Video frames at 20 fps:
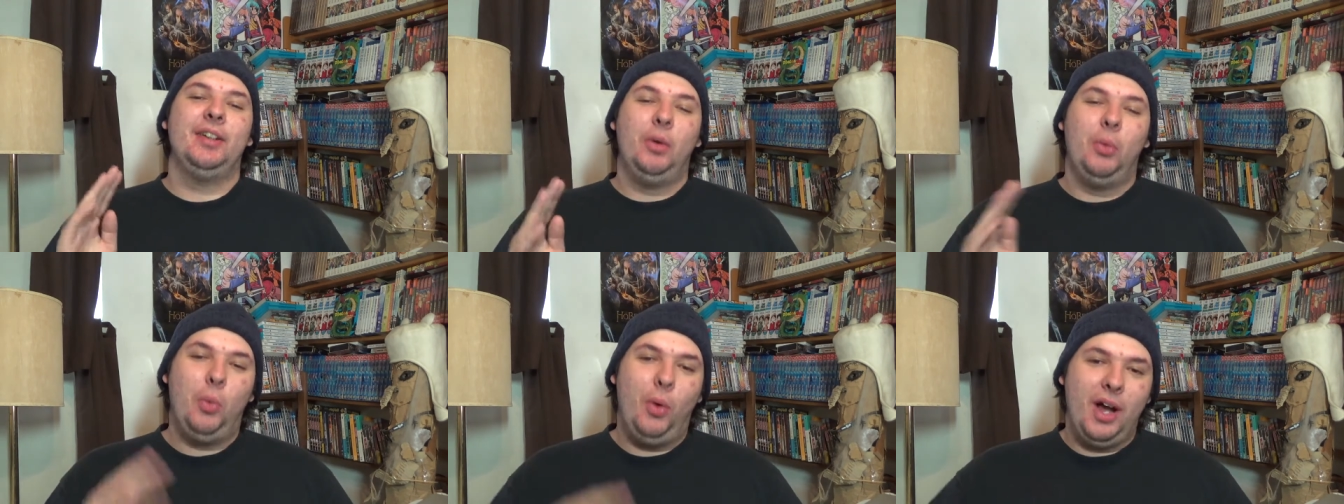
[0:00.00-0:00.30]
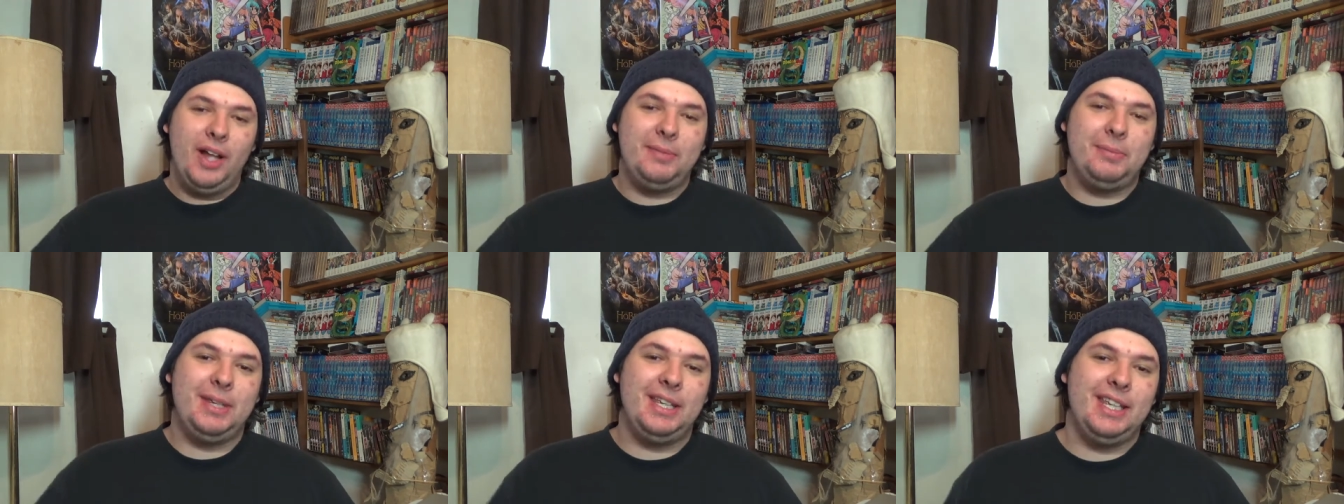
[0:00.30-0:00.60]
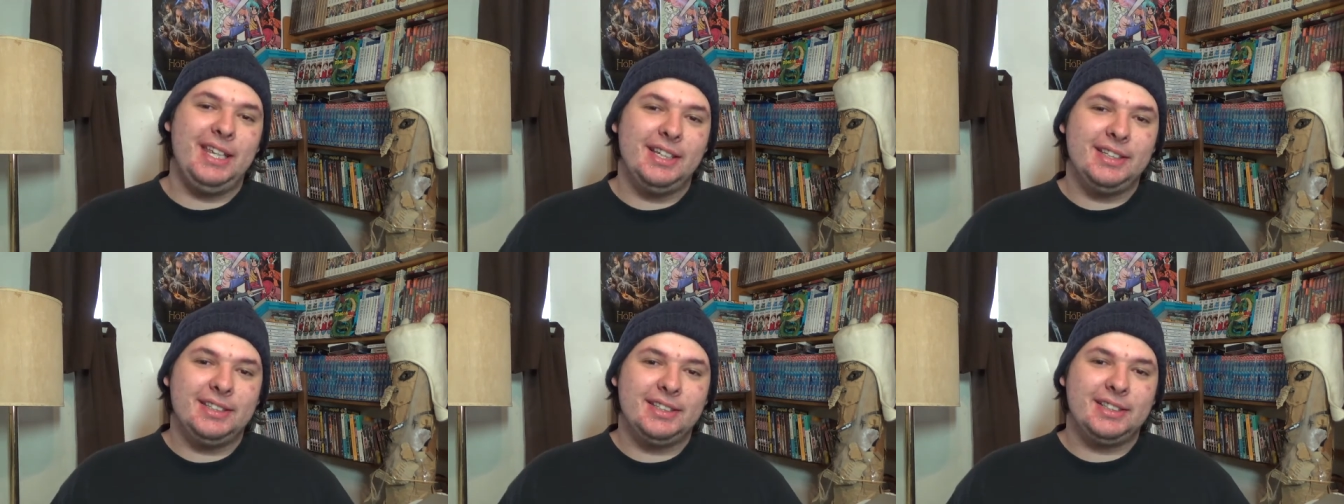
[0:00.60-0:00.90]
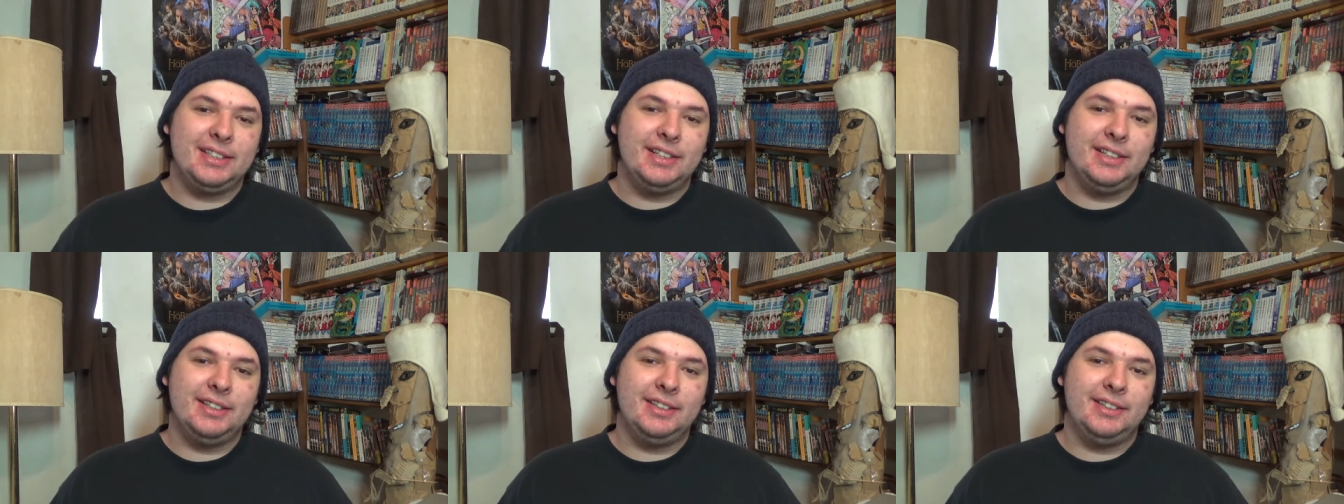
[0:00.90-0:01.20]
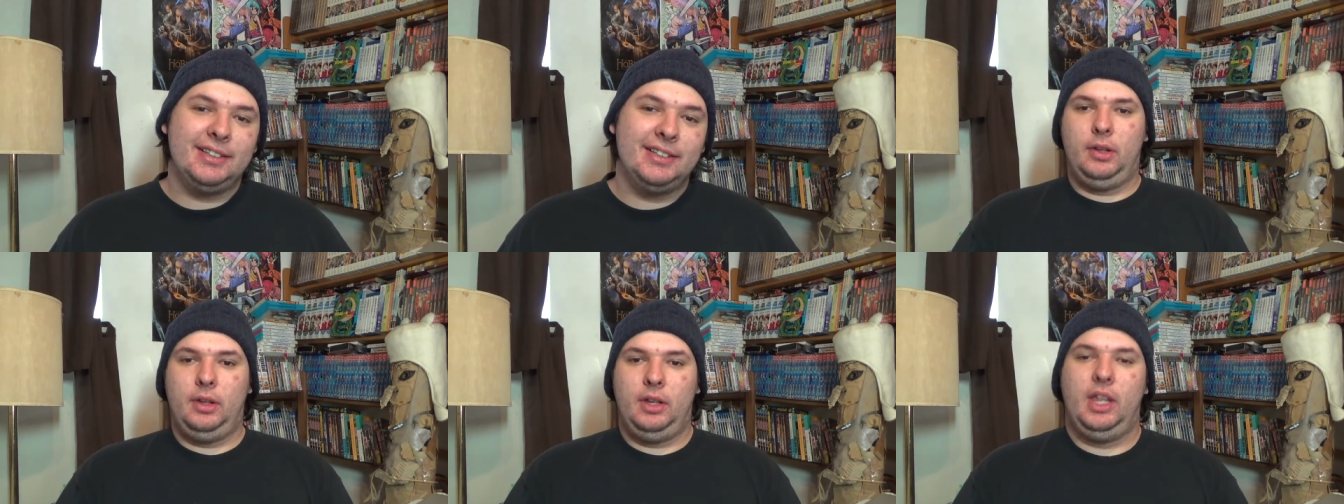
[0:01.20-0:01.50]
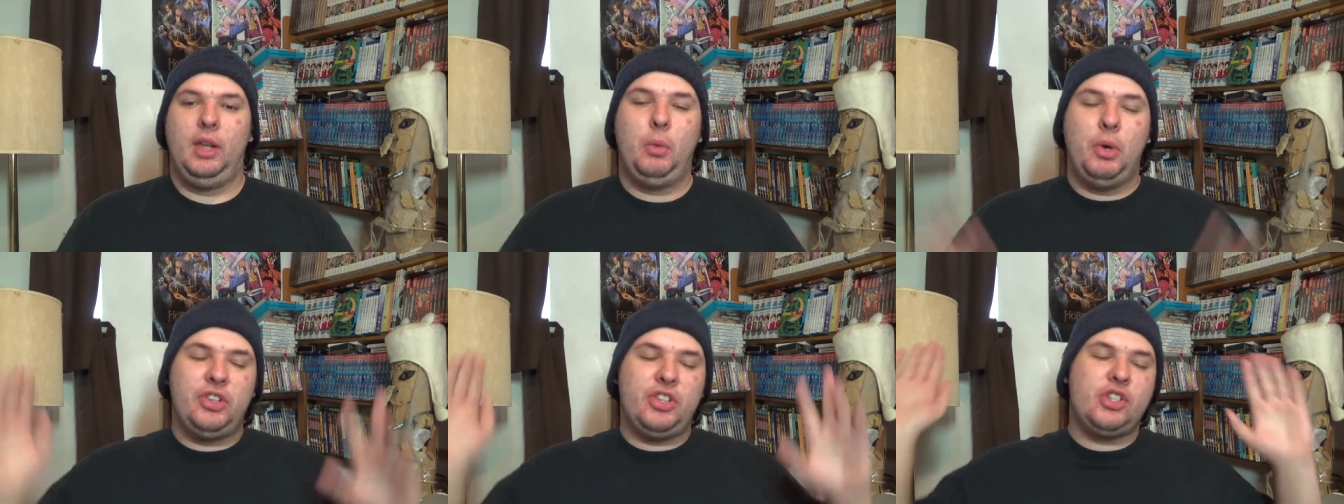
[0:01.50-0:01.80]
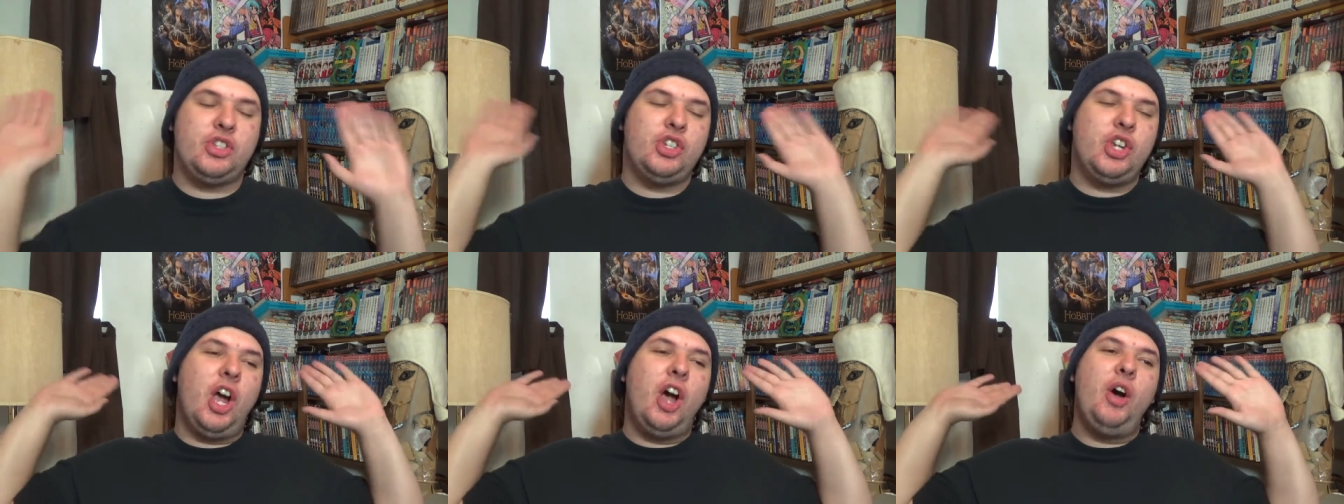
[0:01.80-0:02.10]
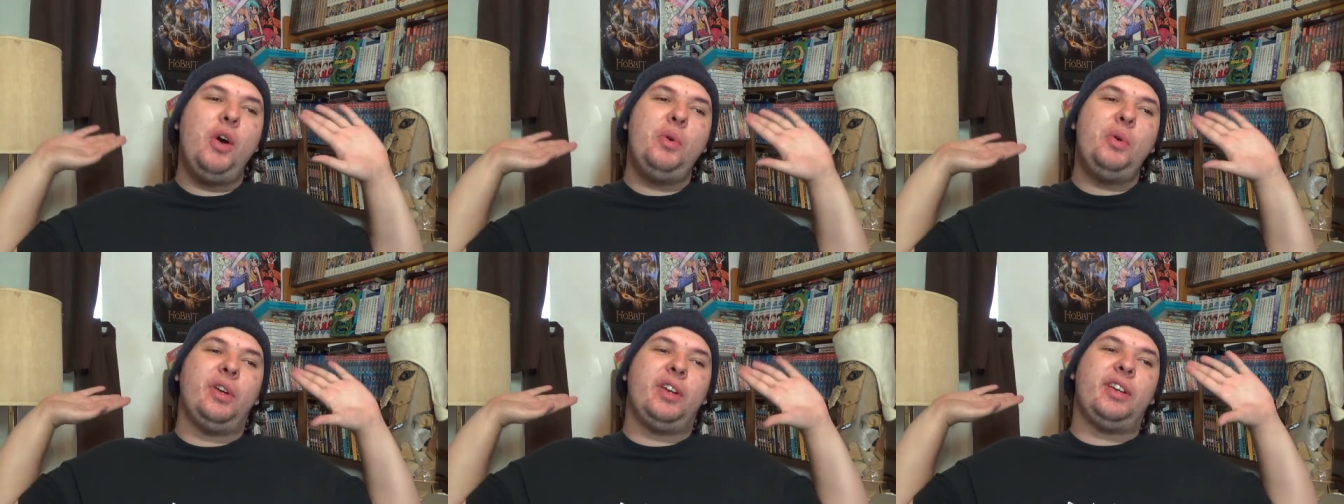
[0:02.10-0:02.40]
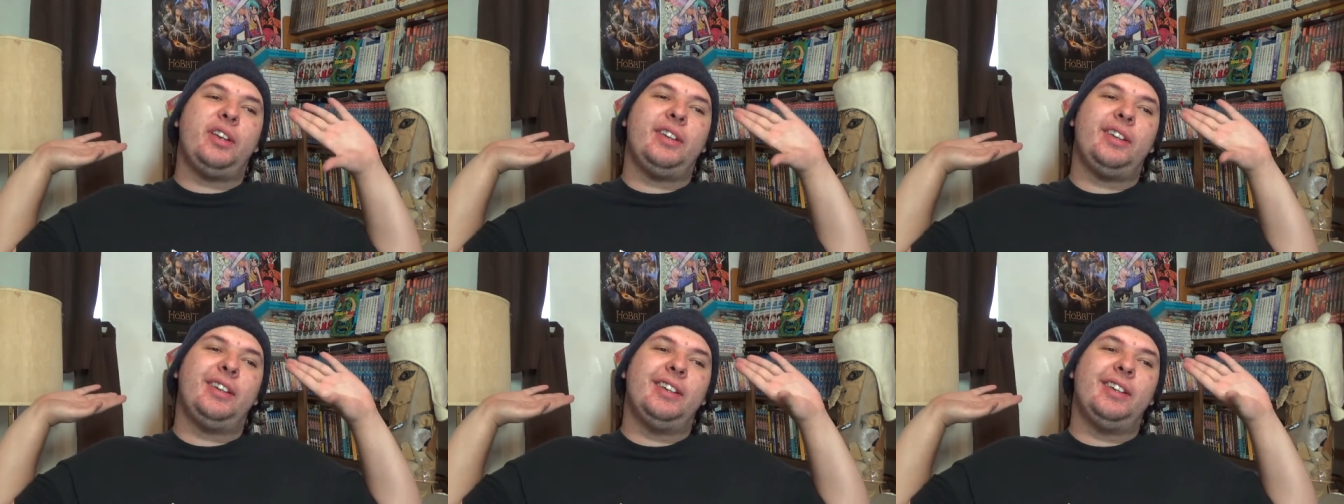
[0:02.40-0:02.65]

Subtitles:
One Piece. It was a joke.